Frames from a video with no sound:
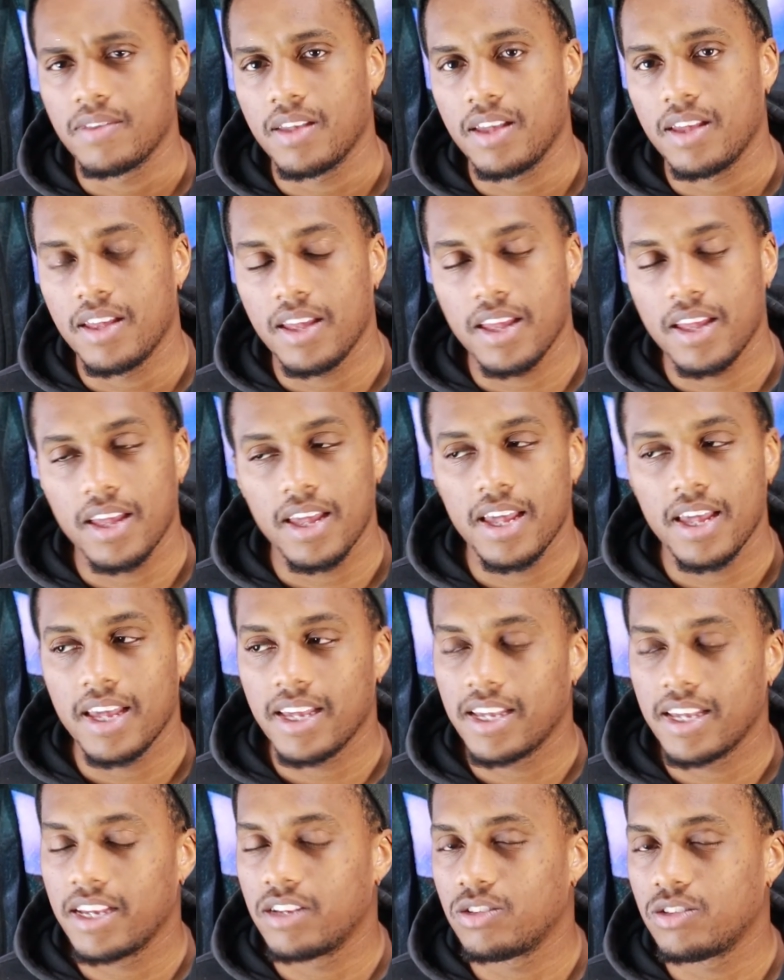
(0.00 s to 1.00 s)

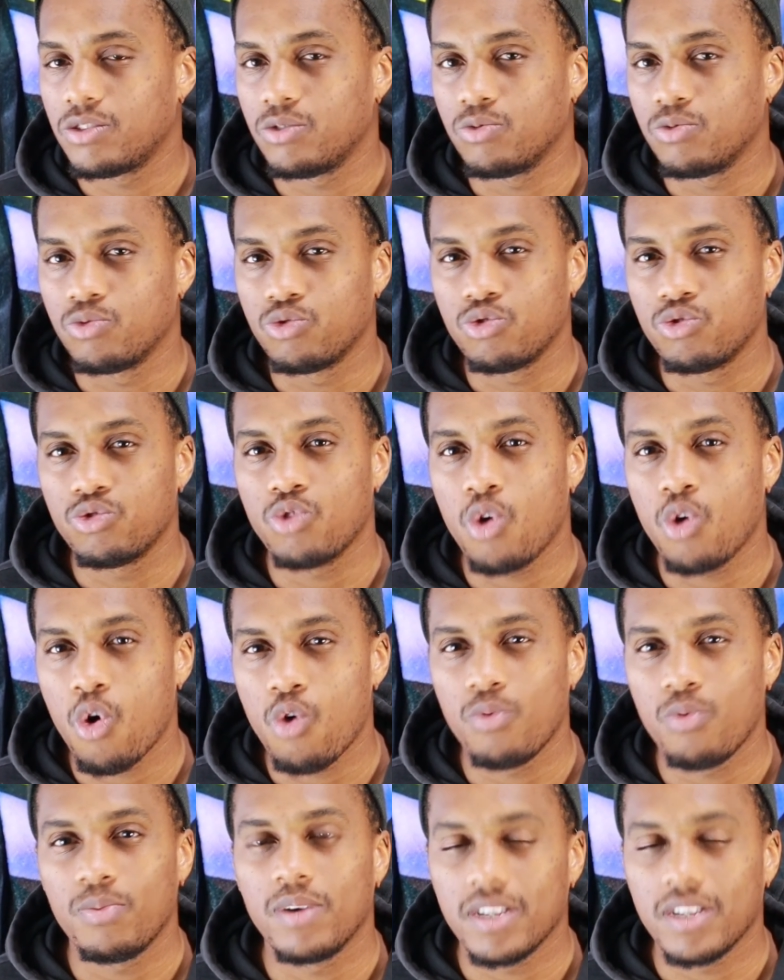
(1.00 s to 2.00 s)
It gives you
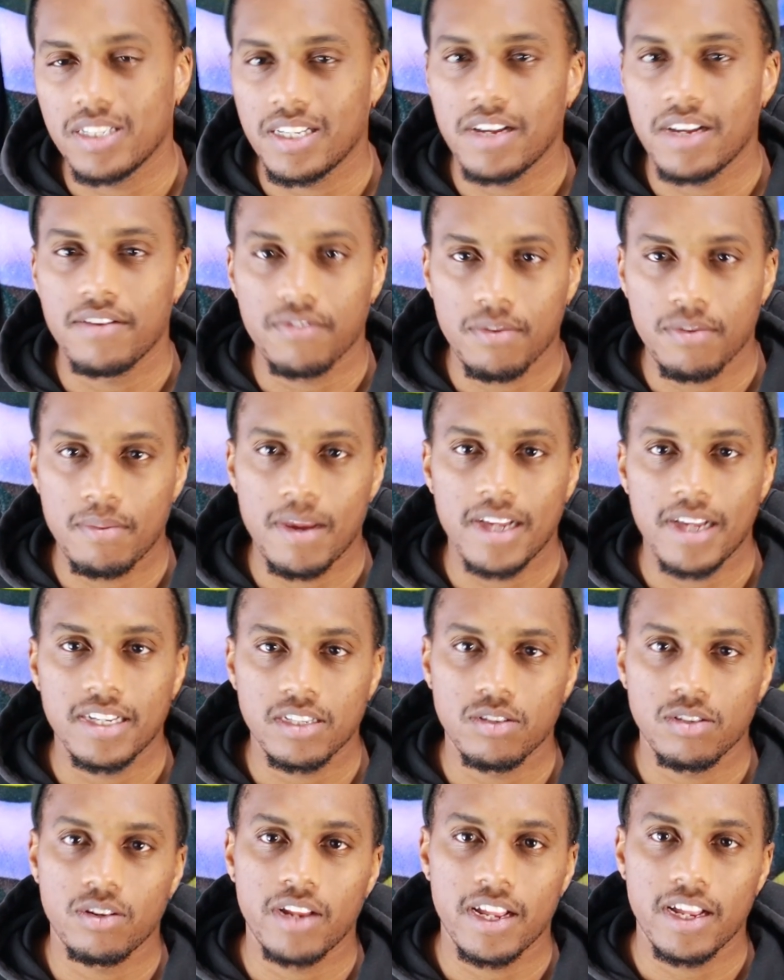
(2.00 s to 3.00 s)
so much
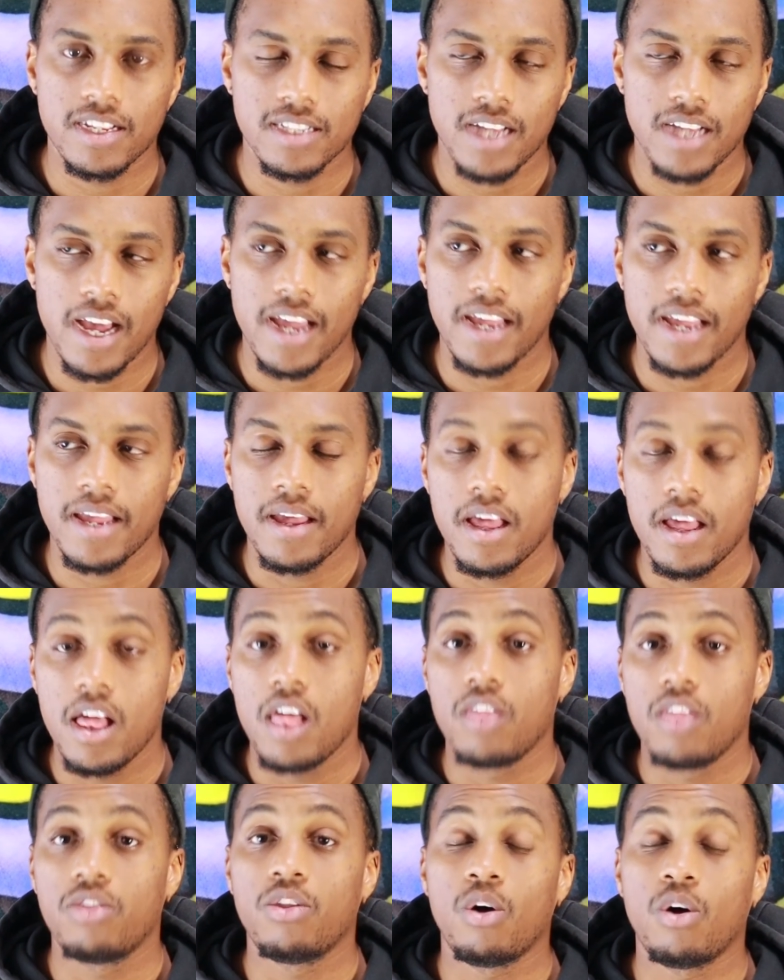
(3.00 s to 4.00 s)
information on that site.
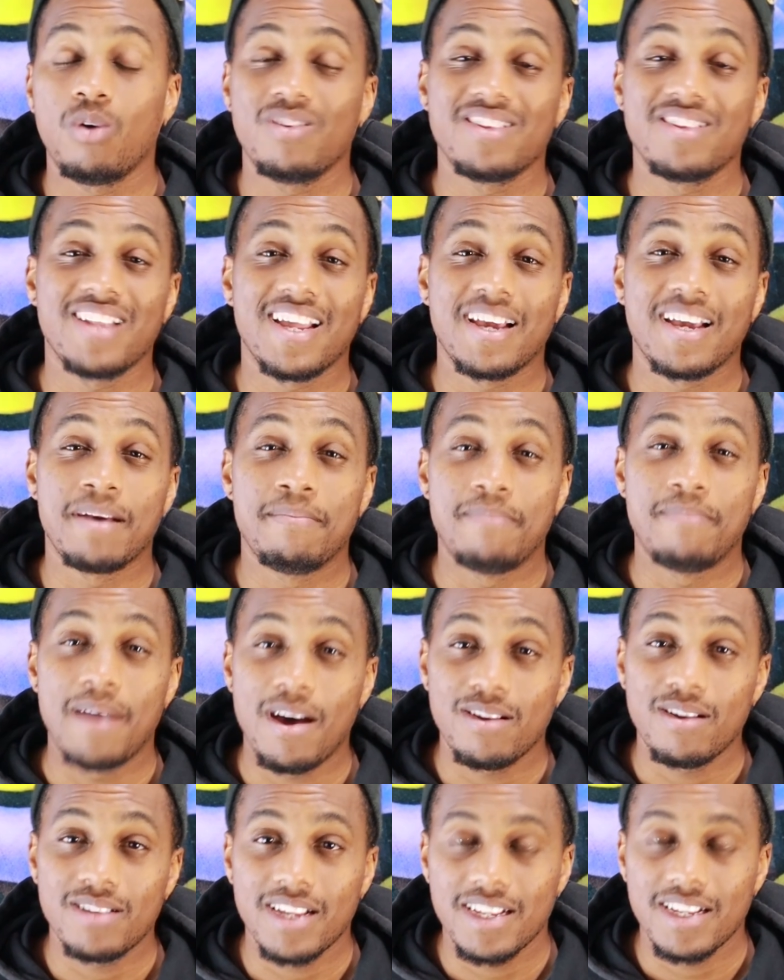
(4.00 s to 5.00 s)
The only thing
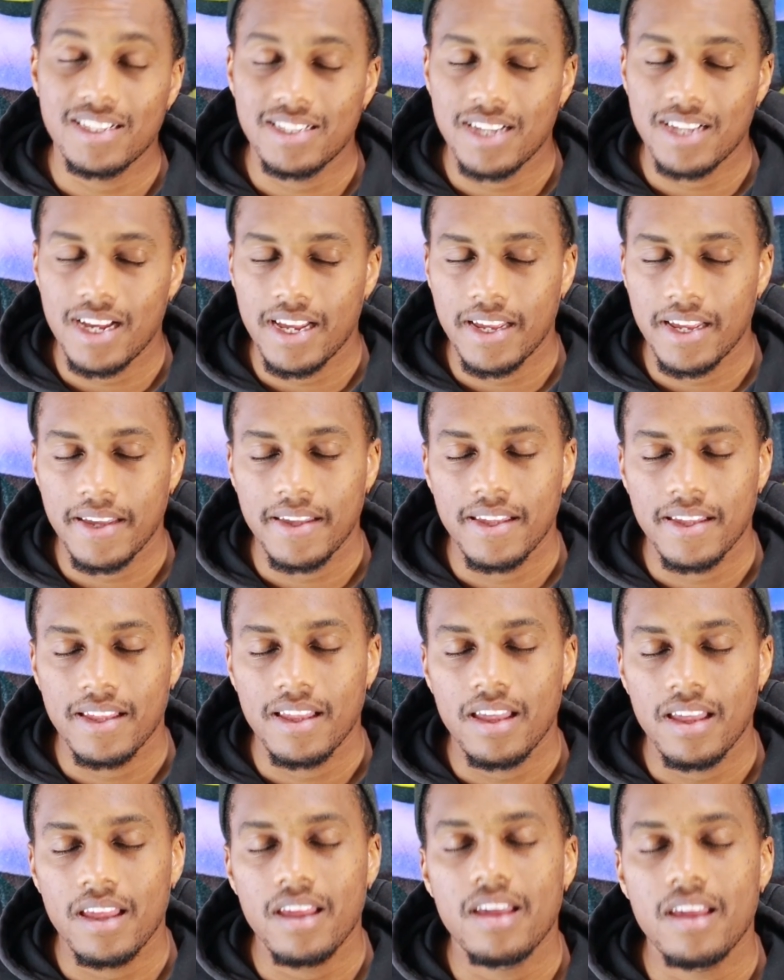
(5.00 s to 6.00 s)
about that site,
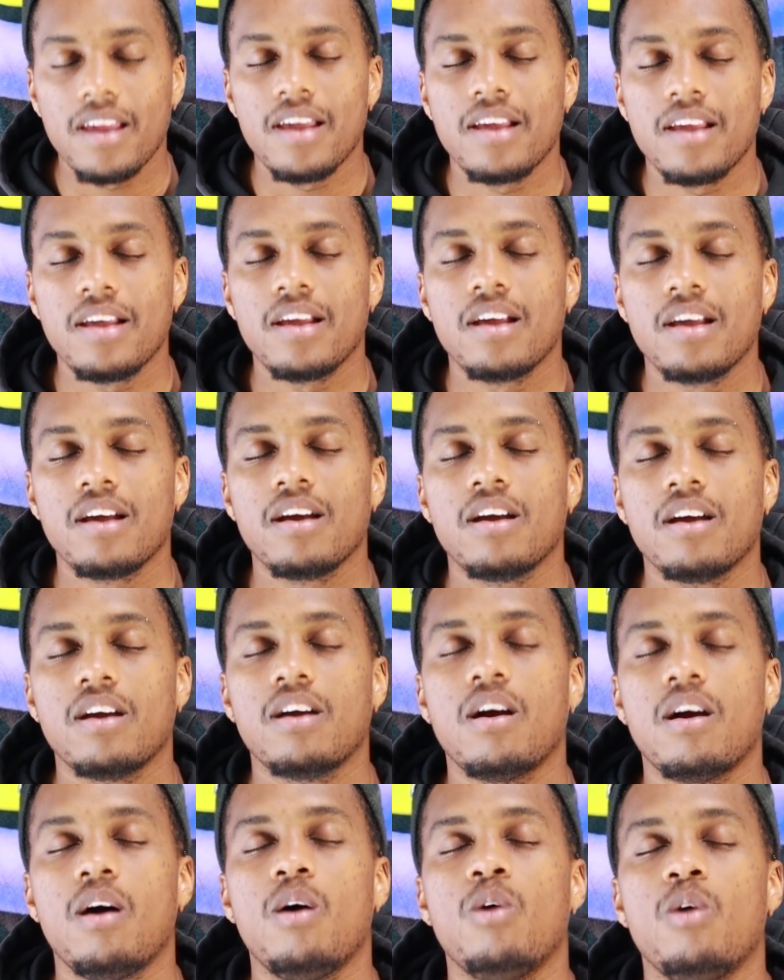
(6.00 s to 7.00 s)
it
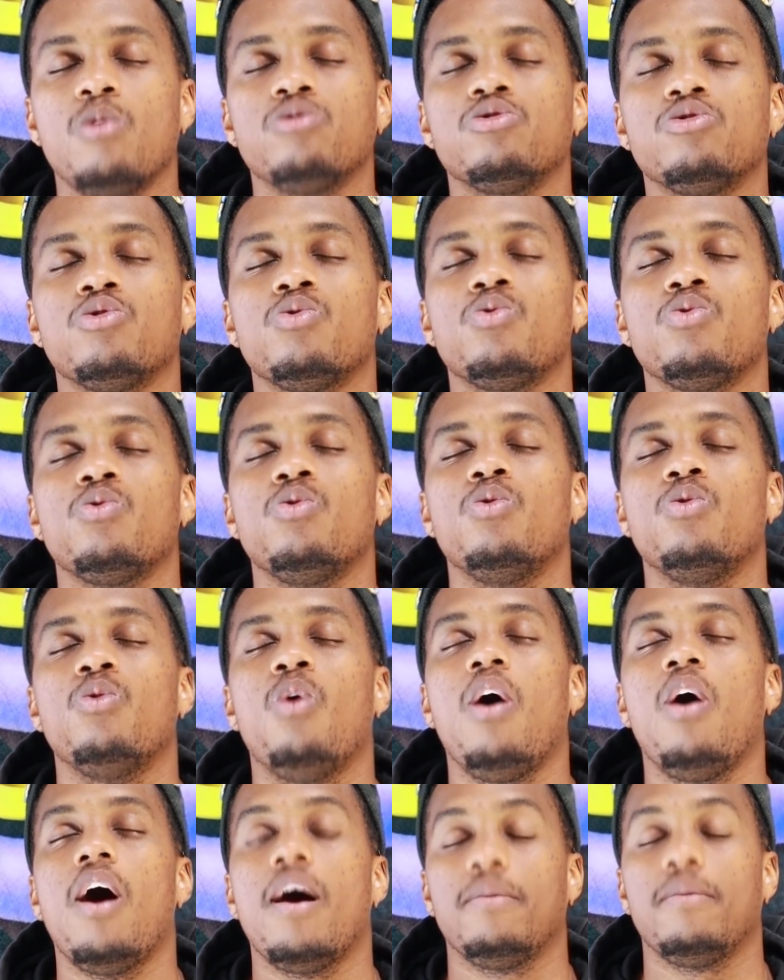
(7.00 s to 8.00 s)
costs
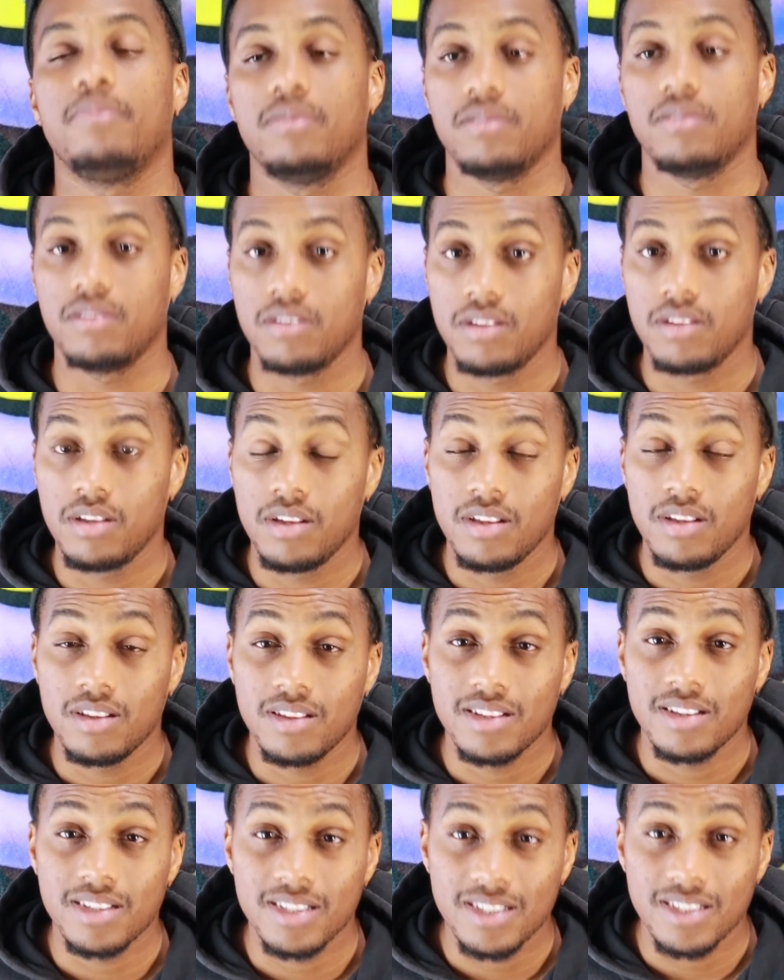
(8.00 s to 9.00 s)
guap.
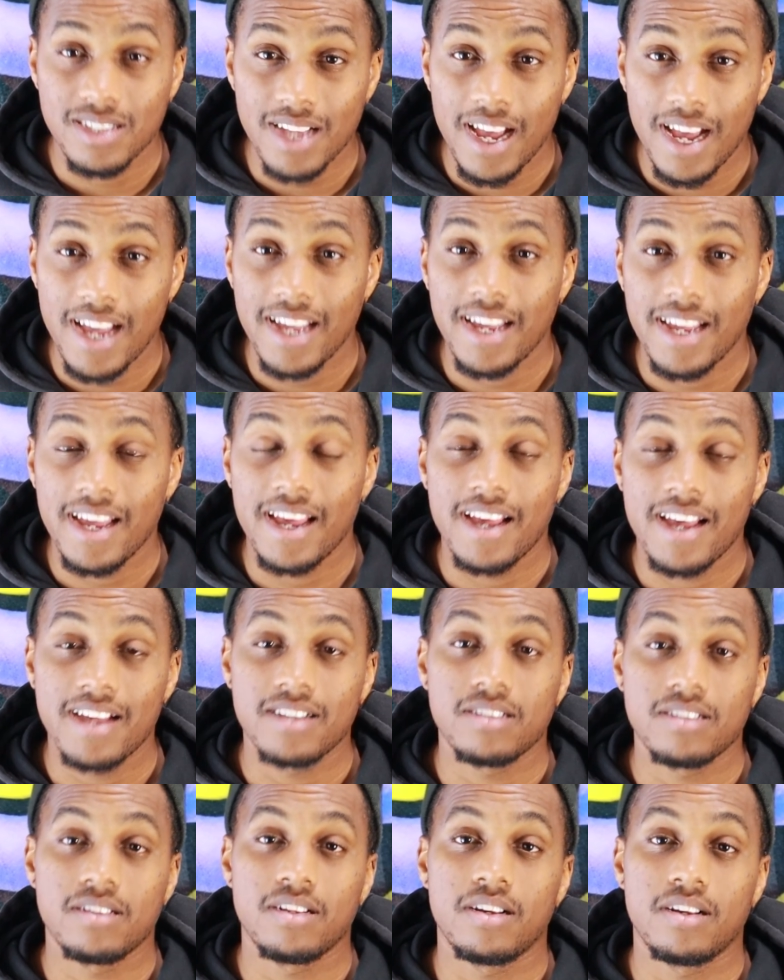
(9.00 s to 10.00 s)
The site
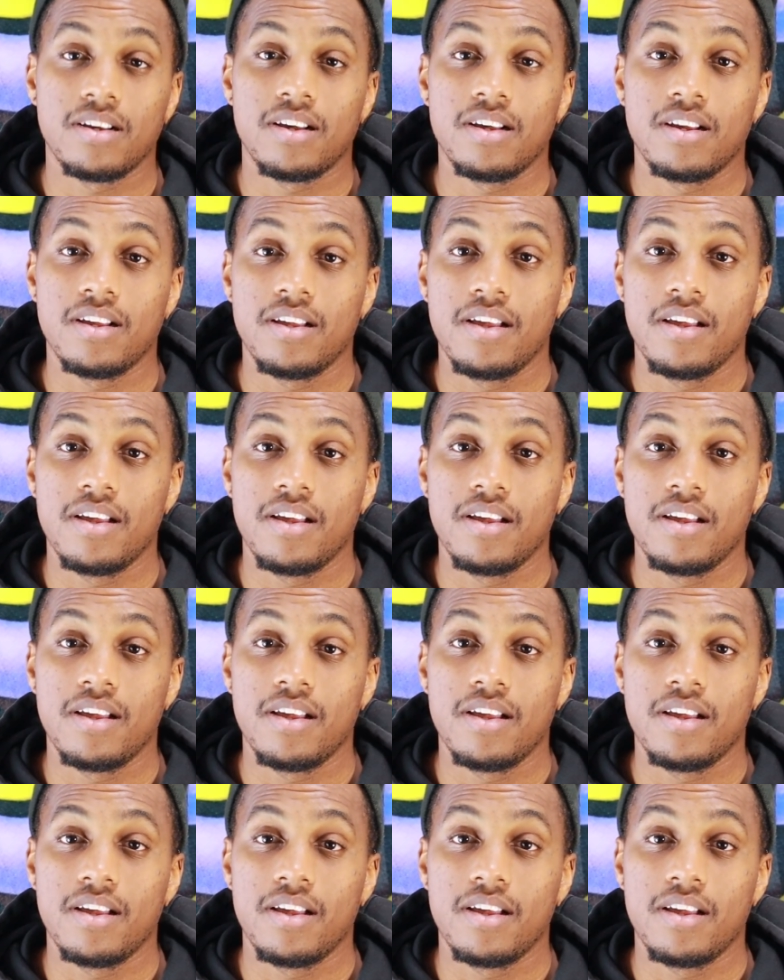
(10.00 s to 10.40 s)
has a